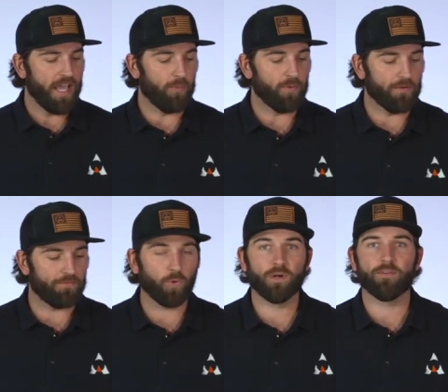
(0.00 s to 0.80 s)
and we have
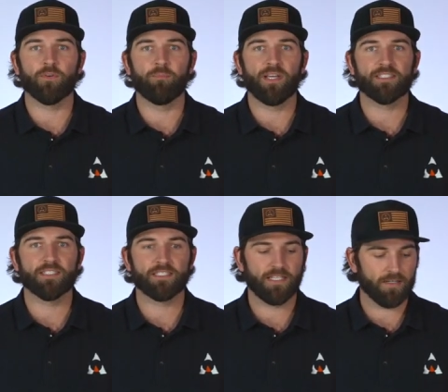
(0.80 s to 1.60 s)
four different
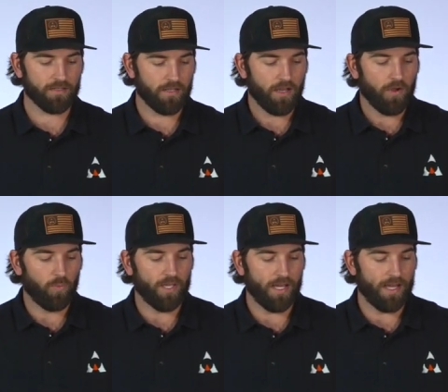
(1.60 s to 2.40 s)
pieces here.
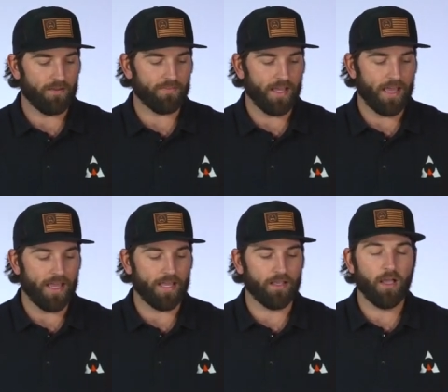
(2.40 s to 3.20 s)
We have a